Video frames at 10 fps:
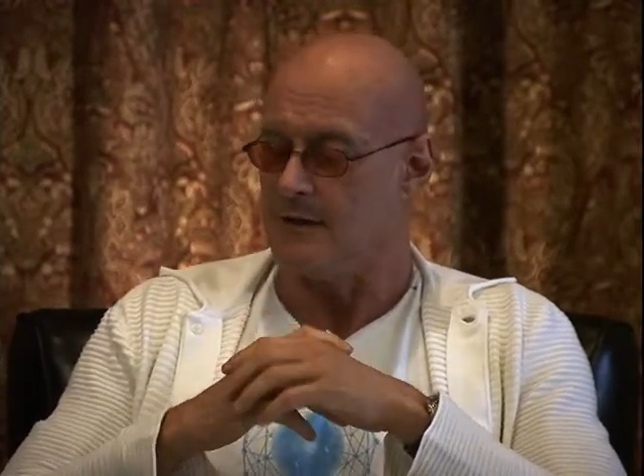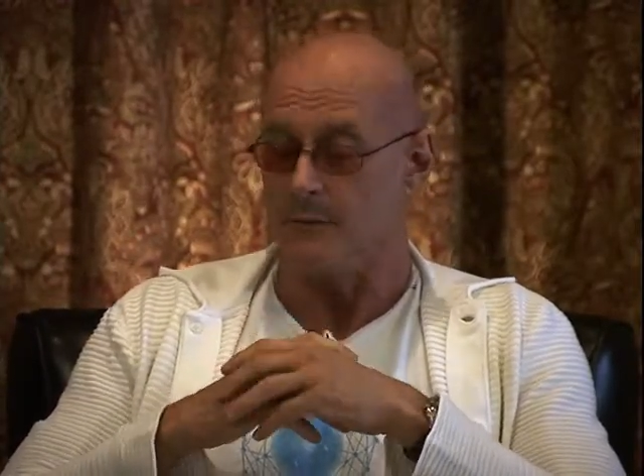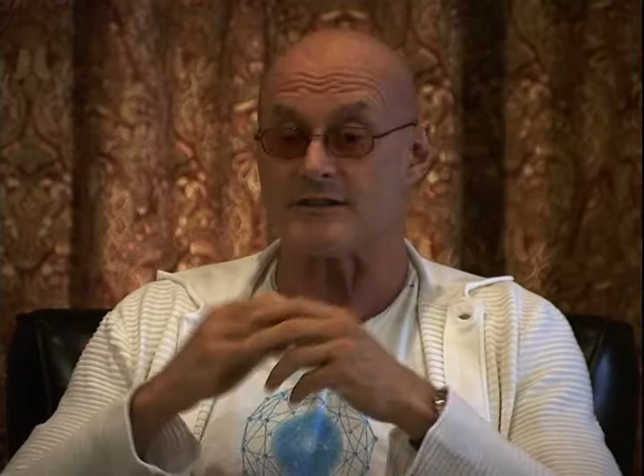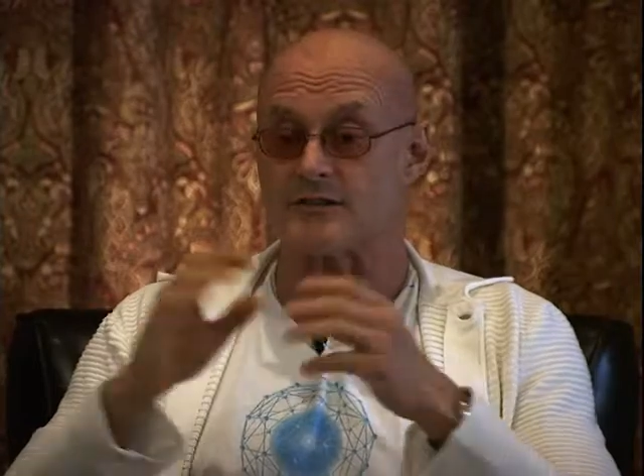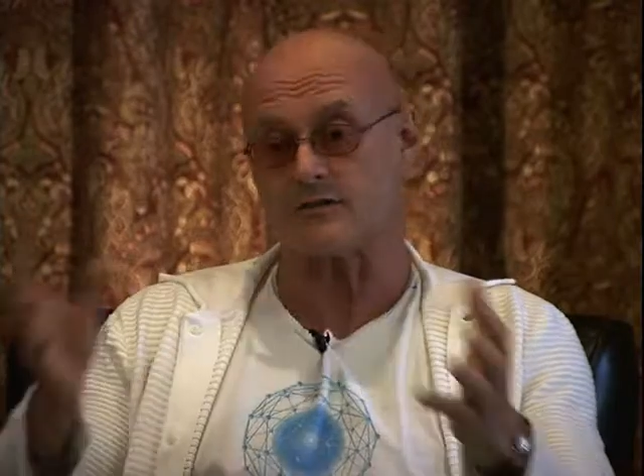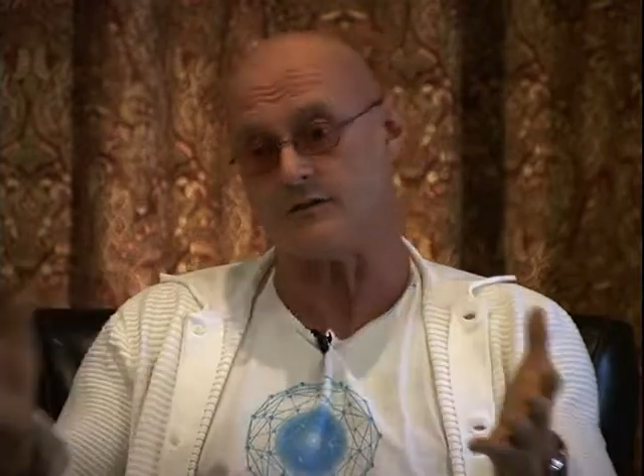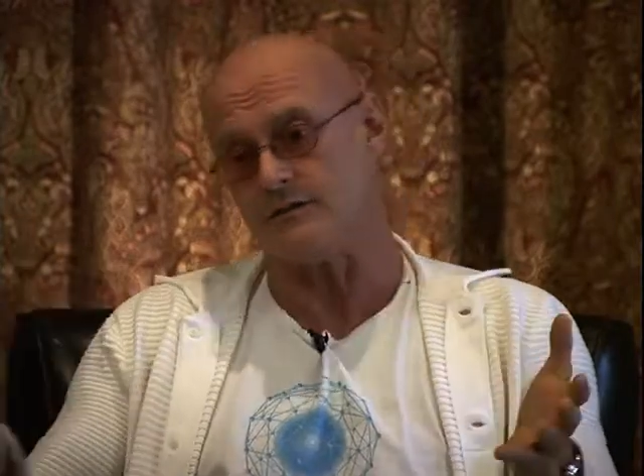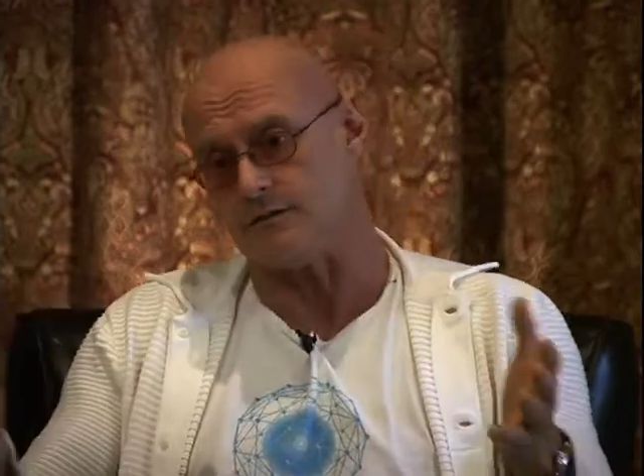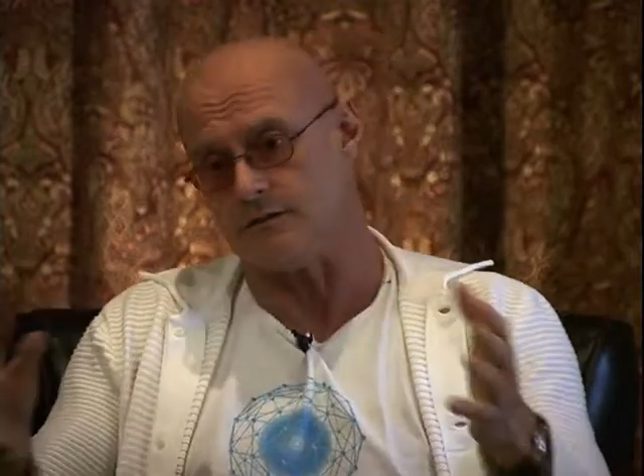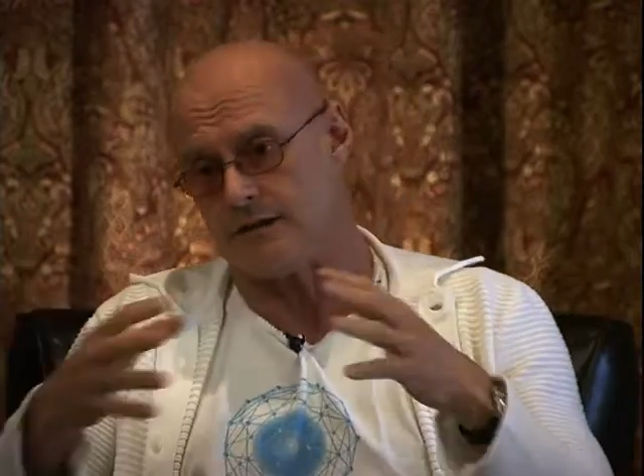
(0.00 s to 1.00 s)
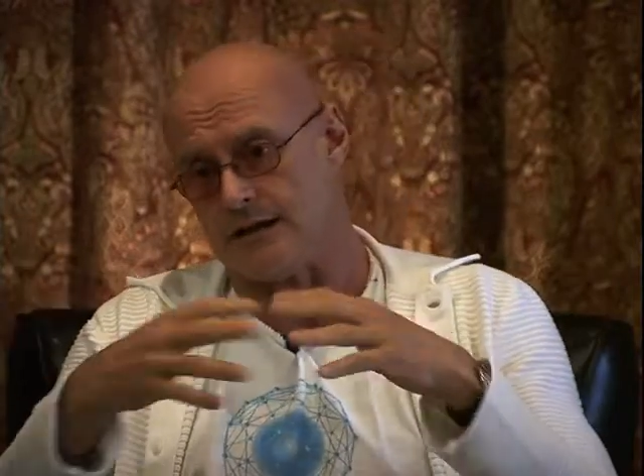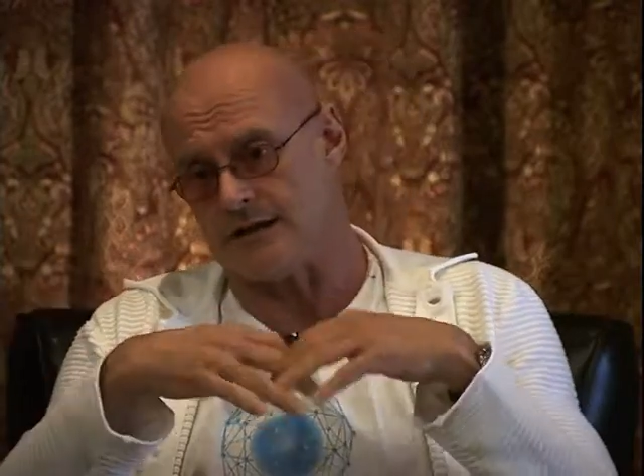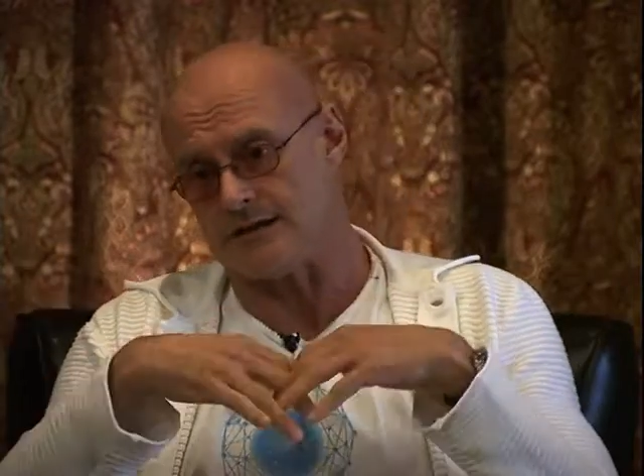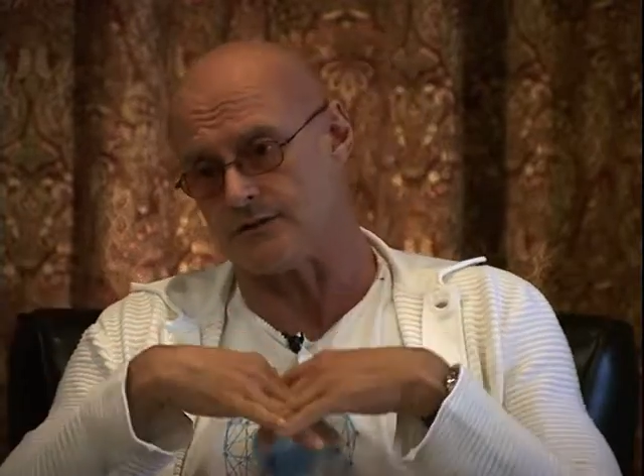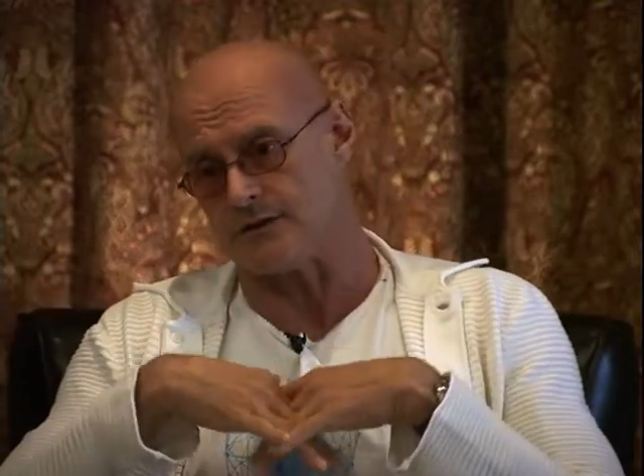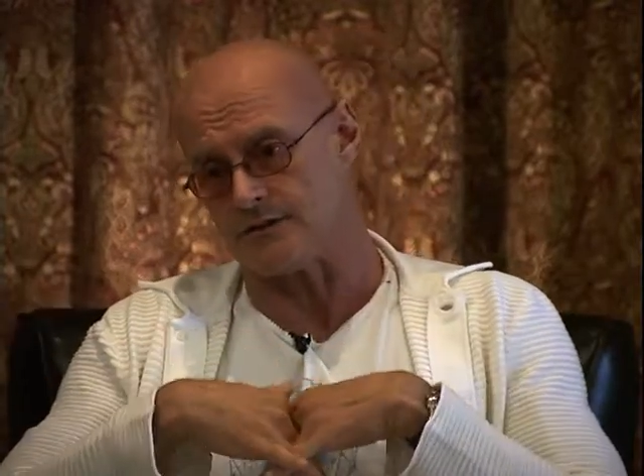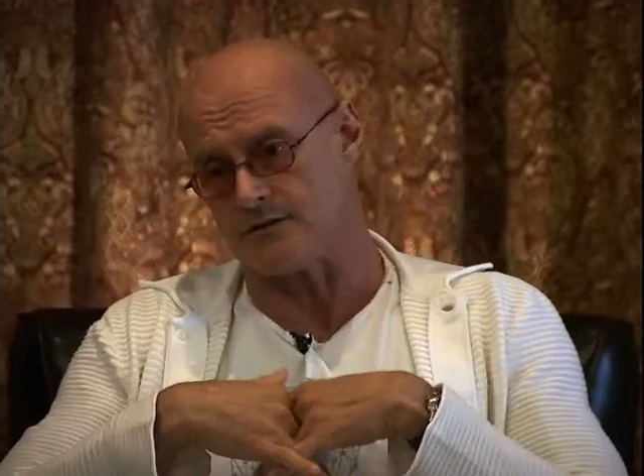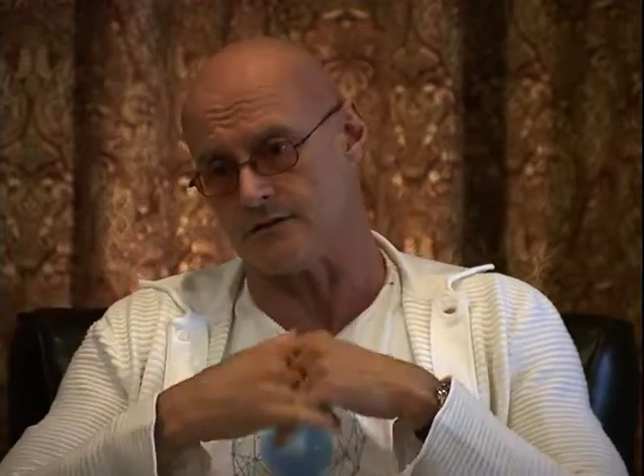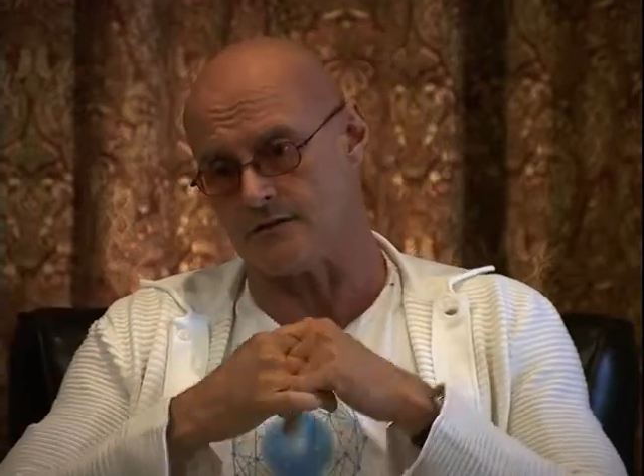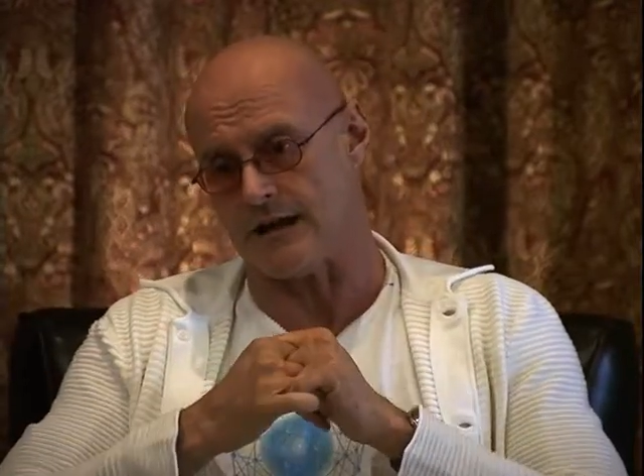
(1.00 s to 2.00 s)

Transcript: But it's true. It's really true.